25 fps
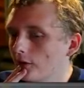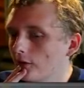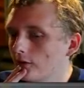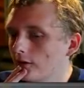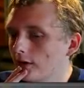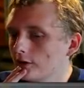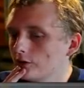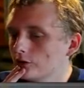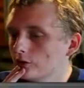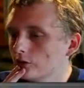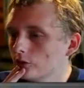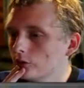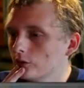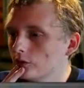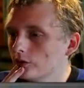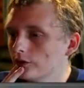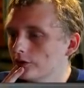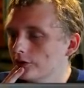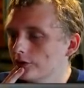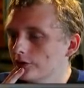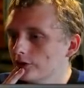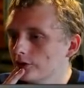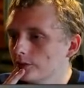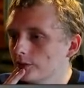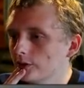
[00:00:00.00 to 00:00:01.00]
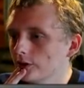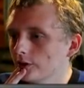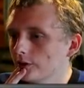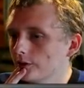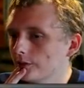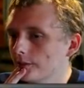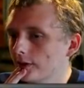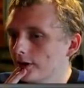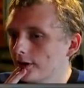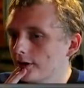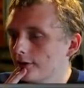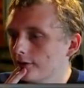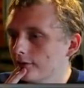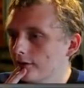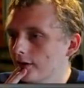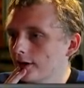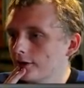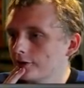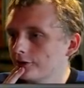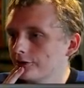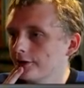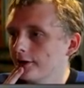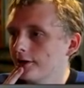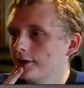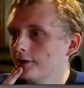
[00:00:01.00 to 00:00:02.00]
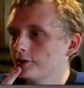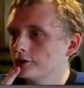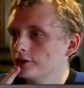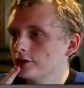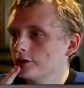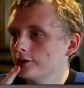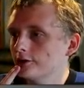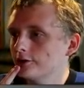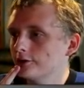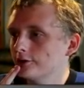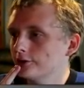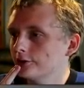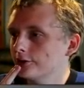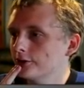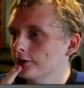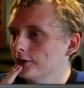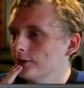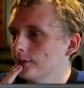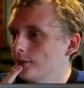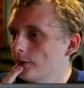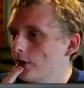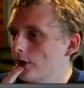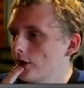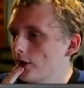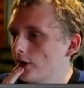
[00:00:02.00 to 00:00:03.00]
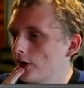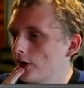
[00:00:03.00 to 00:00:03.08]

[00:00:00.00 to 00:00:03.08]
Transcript: If I drew a Woodland Spear, we might have actually had a chance this game.